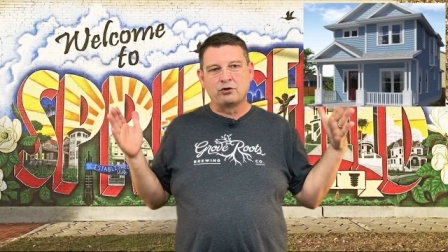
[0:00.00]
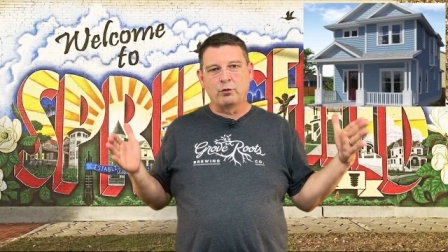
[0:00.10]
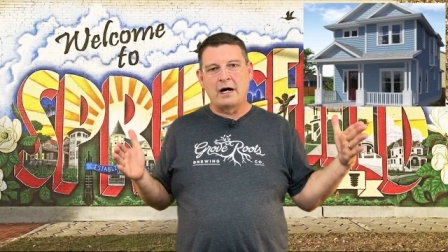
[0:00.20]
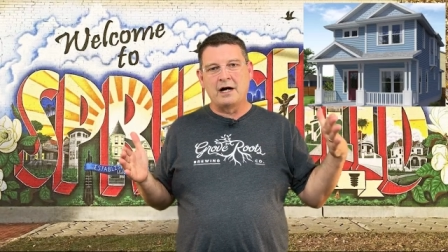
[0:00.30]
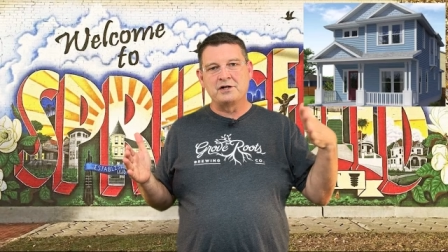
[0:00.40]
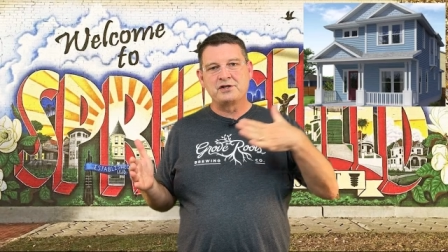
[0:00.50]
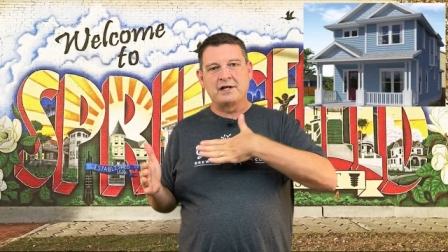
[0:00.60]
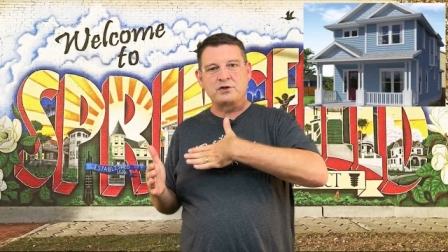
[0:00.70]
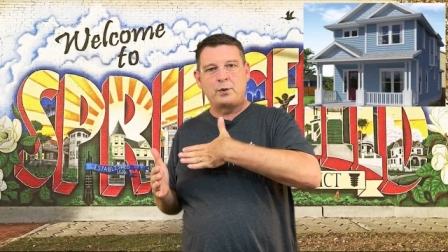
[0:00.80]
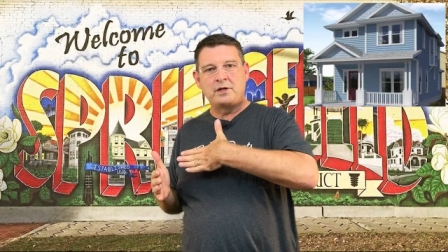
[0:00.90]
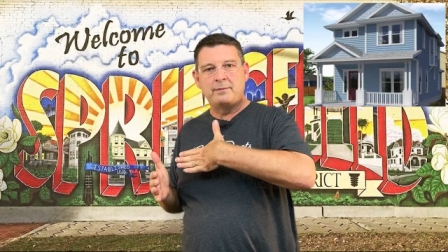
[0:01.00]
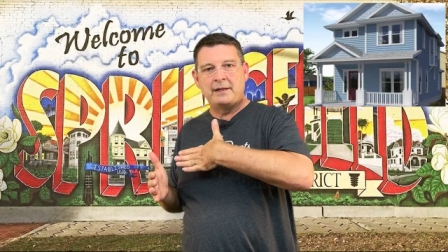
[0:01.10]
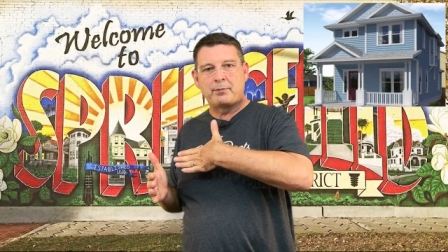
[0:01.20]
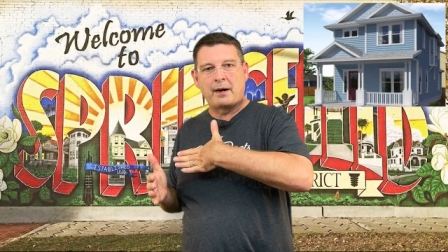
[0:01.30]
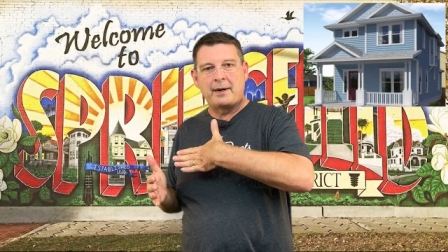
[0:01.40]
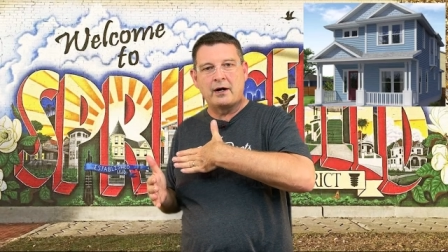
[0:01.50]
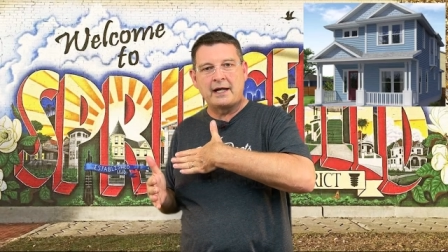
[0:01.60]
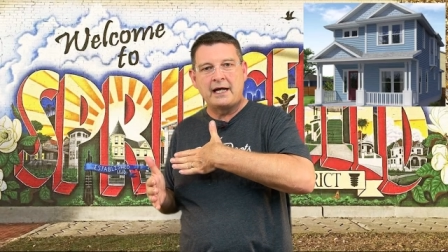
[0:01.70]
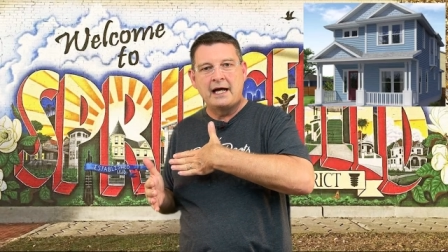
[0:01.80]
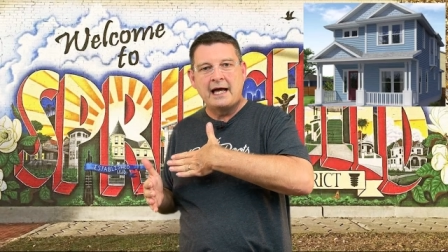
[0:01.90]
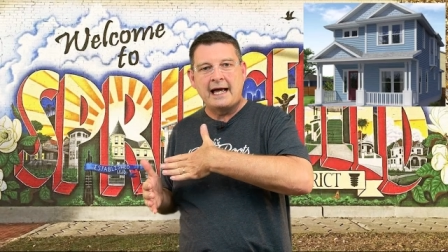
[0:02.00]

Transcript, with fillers: garage that's going to be primarily